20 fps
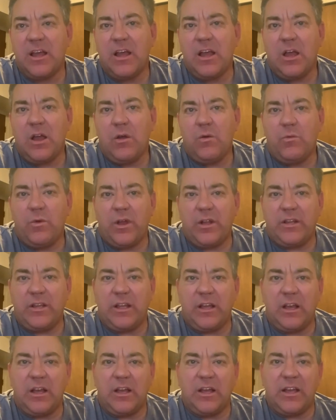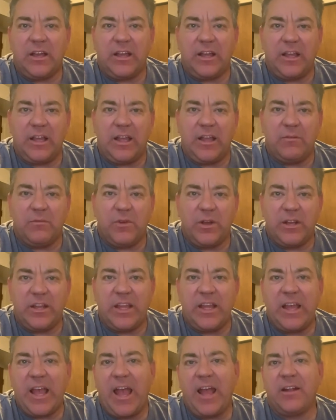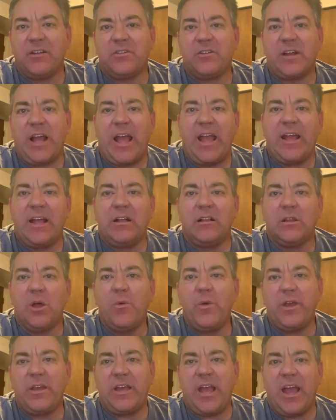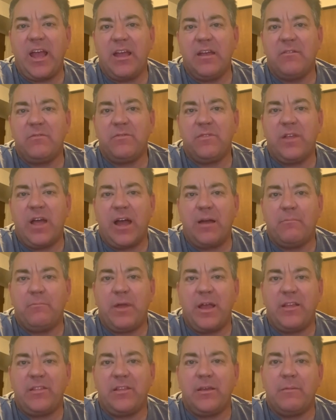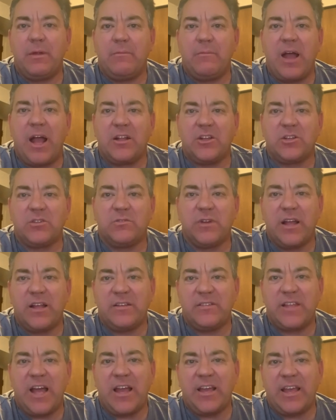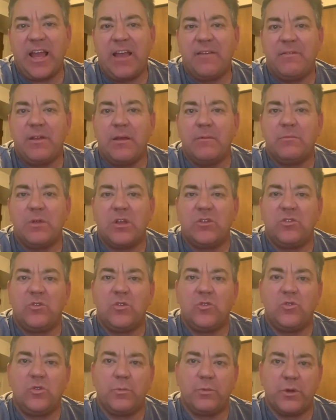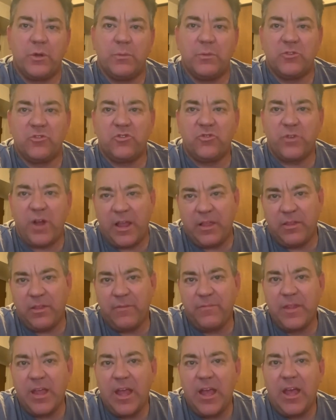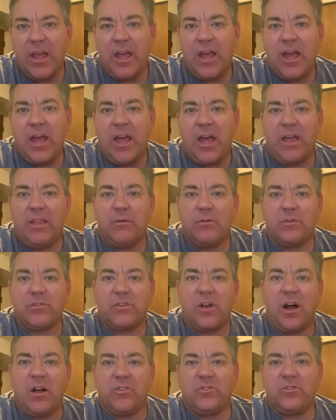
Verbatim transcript: when, uh, and when he entered a glowing cave that bathed him in magic rays that gave him superhuman strength. And there was also